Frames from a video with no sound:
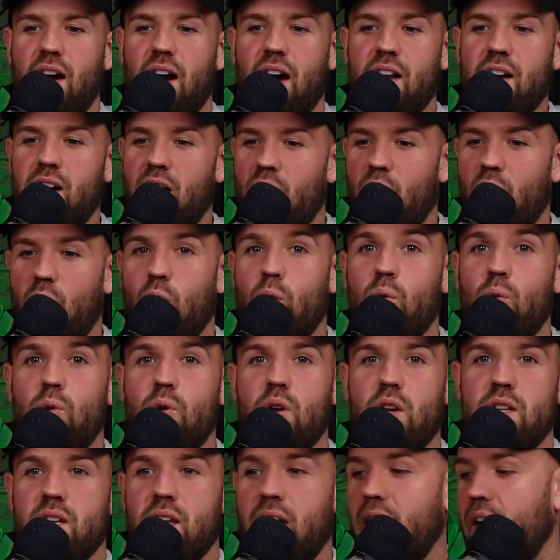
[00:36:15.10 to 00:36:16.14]
And I
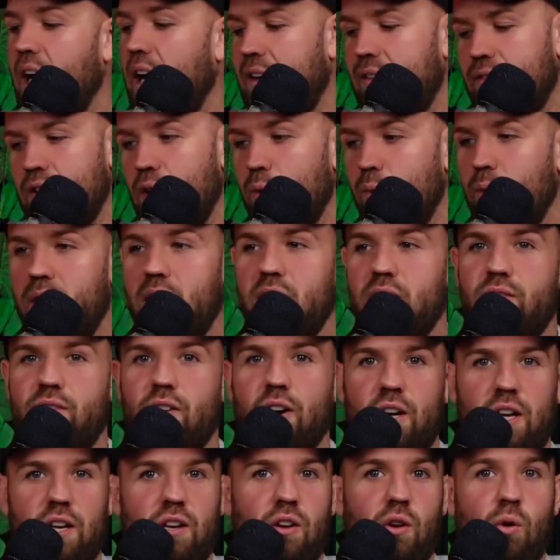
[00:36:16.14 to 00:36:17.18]
always, like, I've got wee
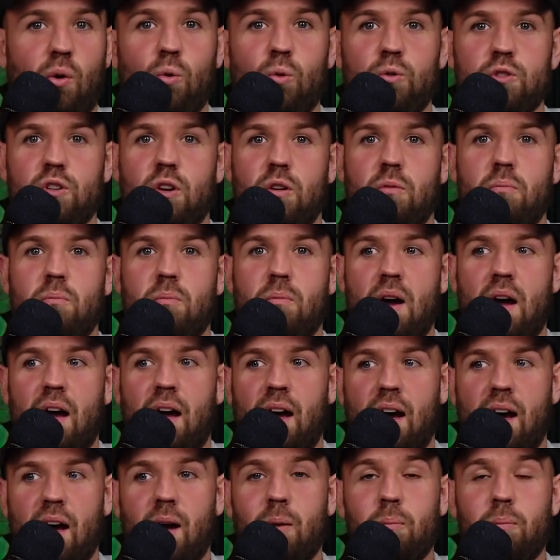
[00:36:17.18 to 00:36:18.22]
fucking notes on my
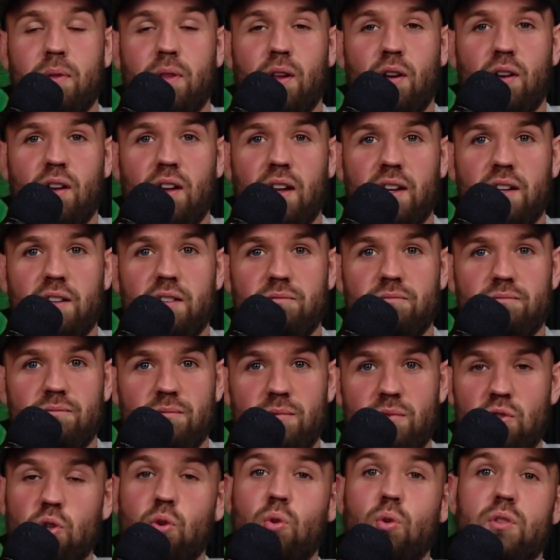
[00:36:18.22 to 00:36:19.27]
app that are like
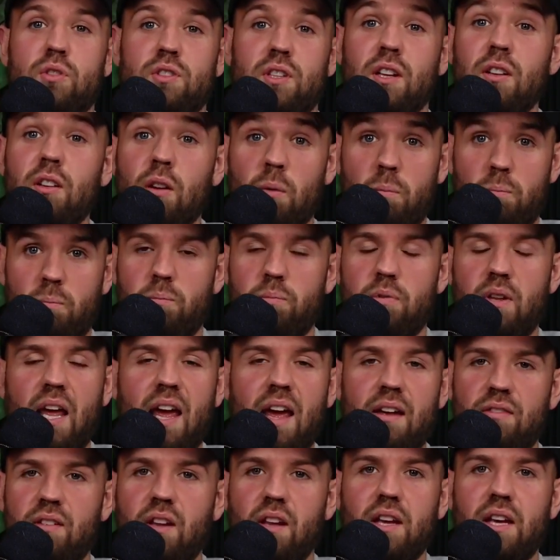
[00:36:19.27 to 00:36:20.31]
jokes, and they're
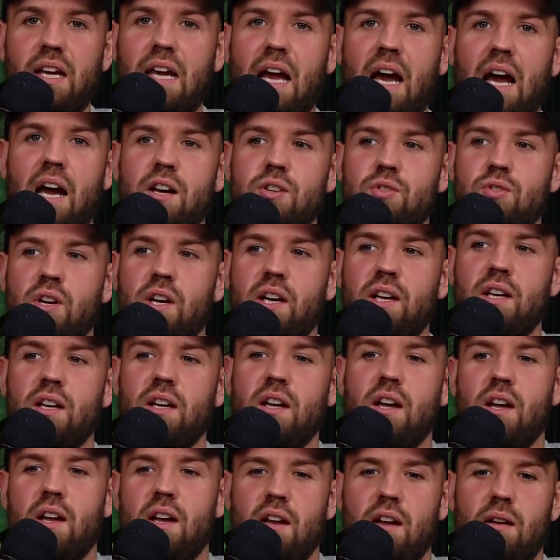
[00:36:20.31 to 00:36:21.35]
definitely gash, right?
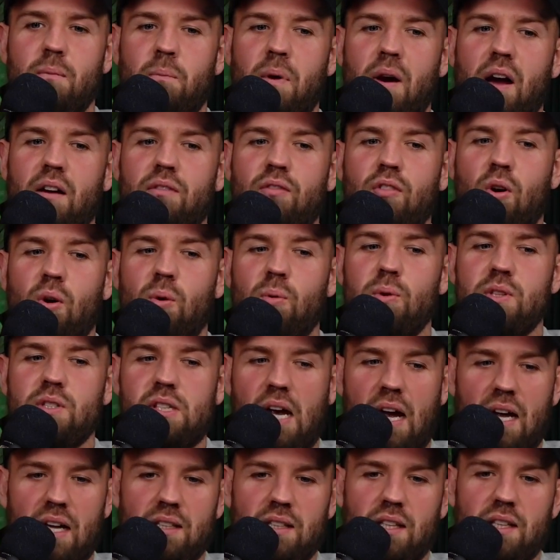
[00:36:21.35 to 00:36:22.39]
But I've always
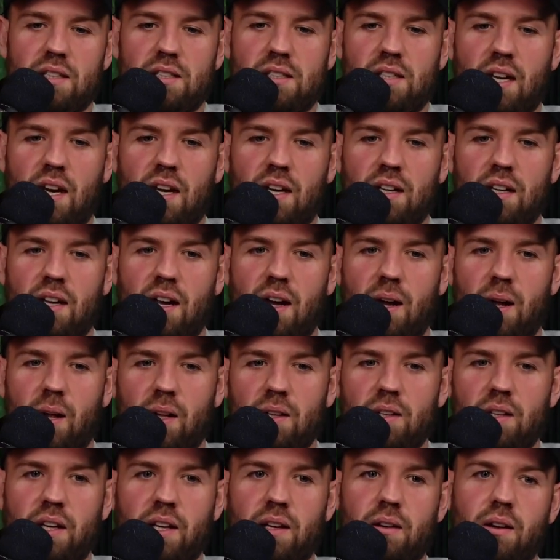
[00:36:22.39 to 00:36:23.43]
had this thing that I
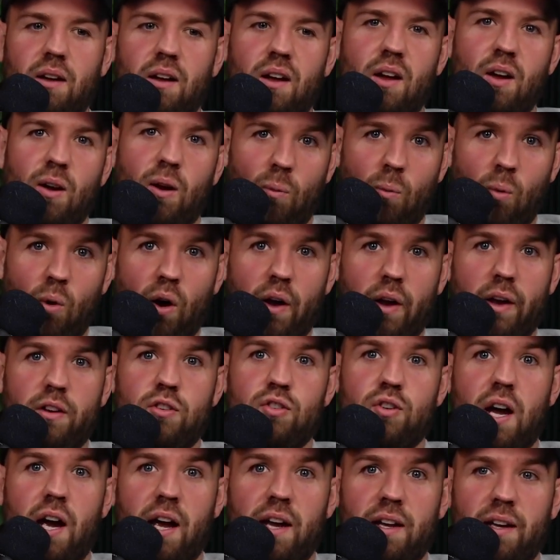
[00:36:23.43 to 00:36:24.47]
like want to
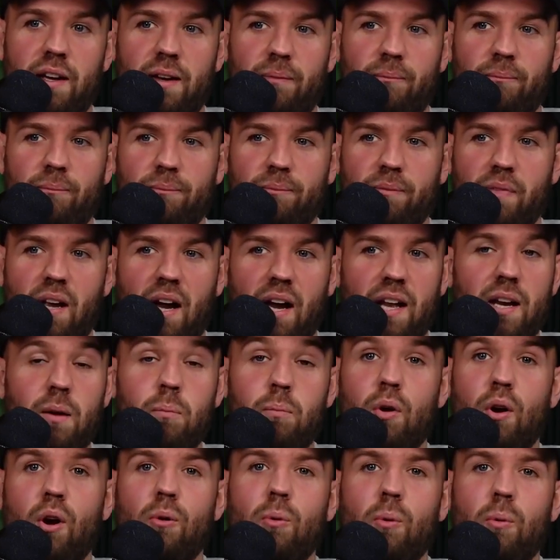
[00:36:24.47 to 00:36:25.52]
try it, and I
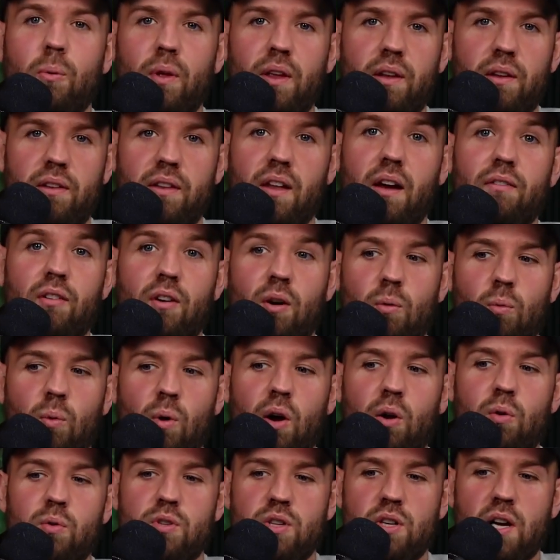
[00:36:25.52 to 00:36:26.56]
probably never
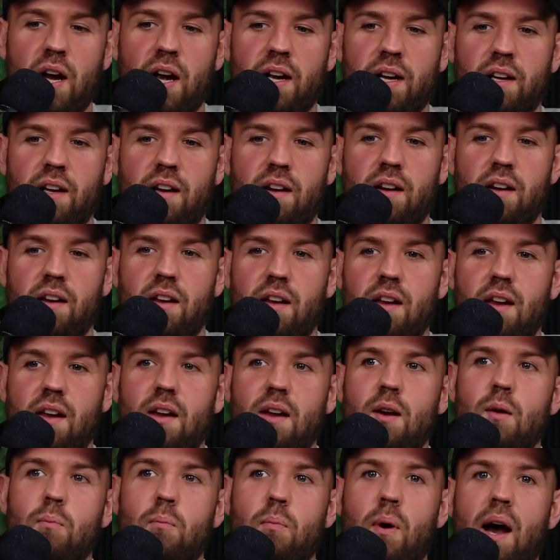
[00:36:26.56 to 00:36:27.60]
will try it.
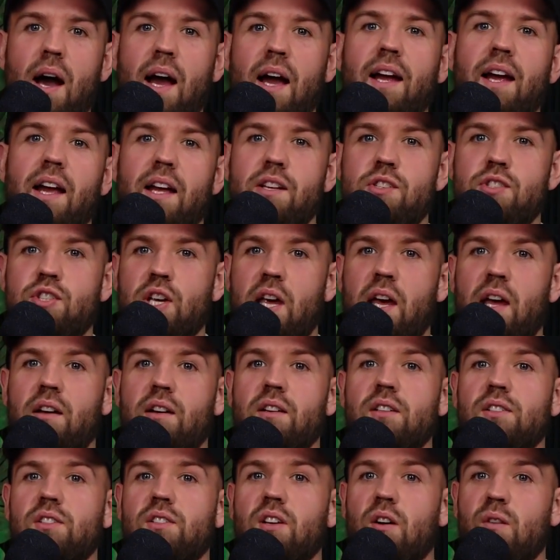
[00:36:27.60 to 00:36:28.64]
But I get
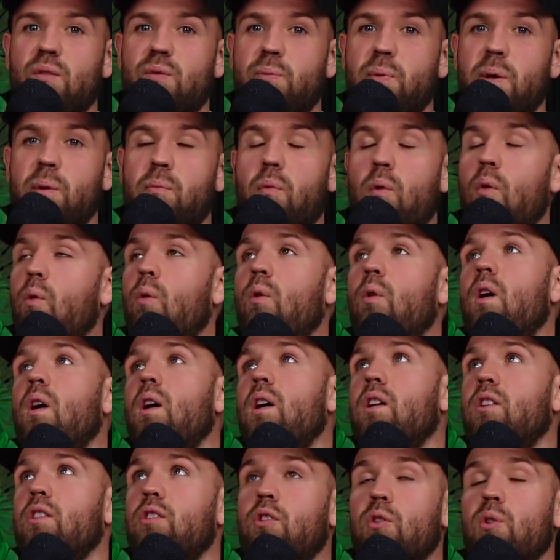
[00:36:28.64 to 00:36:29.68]
jealous of people
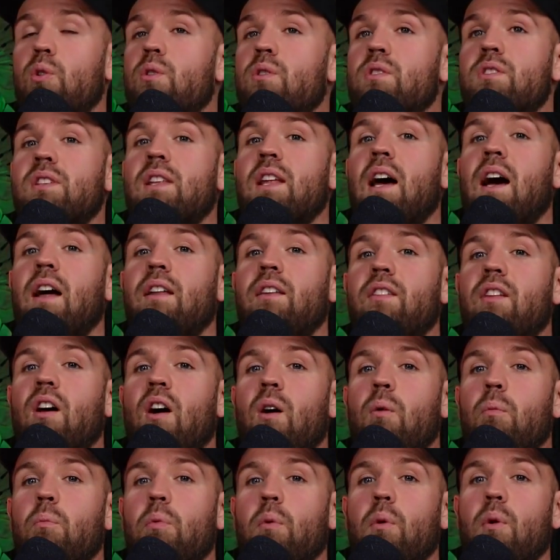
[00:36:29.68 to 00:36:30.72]
doing
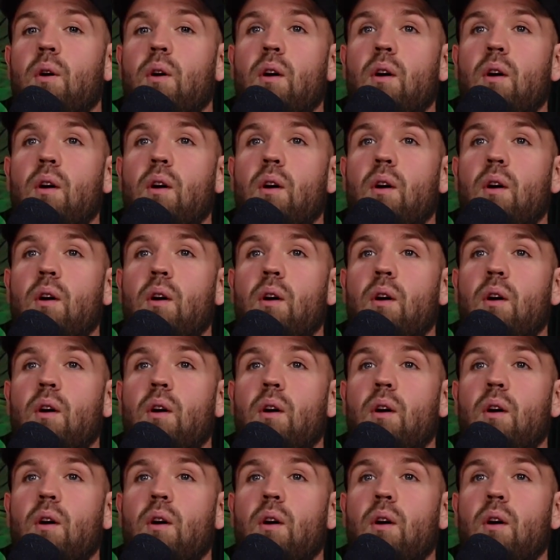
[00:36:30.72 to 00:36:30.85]
stand-up